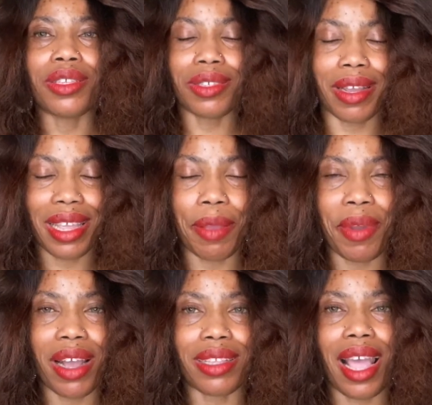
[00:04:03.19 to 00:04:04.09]
talking
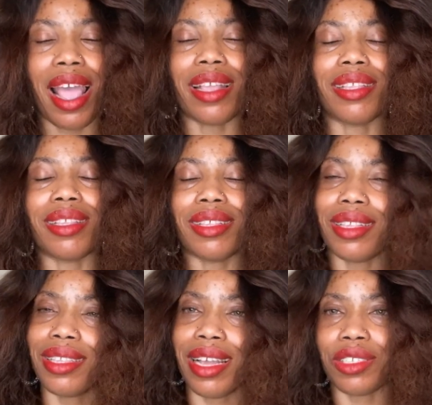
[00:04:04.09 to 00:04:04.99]
about, and
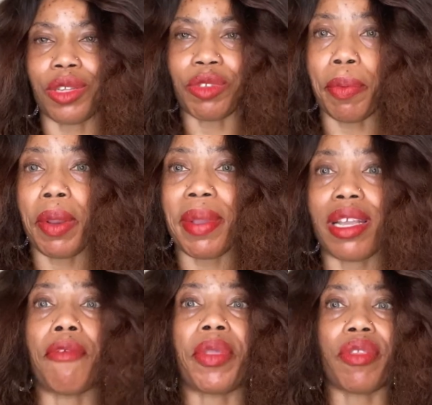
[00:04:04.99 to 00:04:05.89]
yeah, some
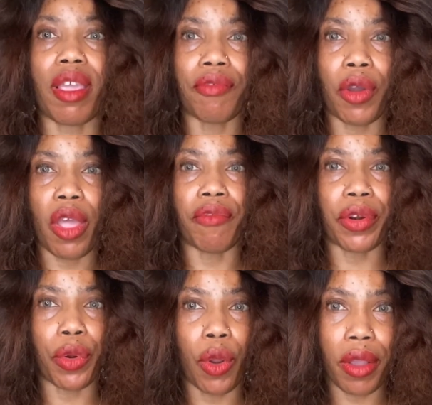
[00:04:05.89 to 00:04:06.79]
supplements I've been taking for a
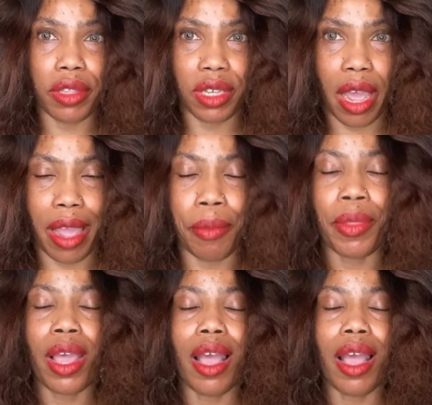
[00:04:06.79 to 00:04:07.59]
very long time,